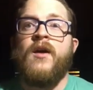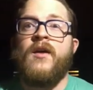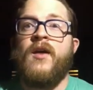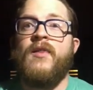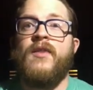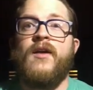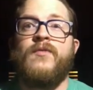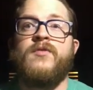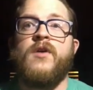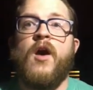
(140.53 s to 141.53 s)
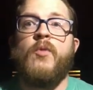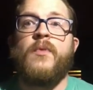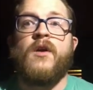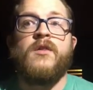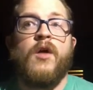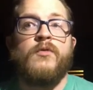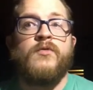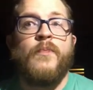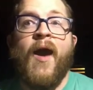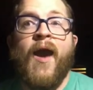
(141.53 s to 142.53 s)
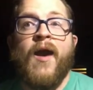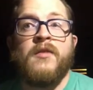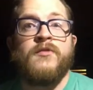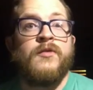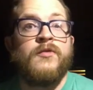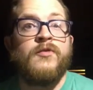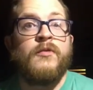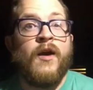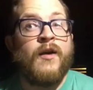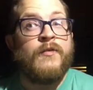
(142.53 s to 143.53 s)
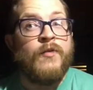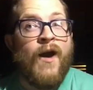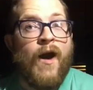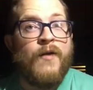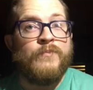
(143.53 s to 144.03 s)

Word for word: Key leaves open closed pads so they can dry.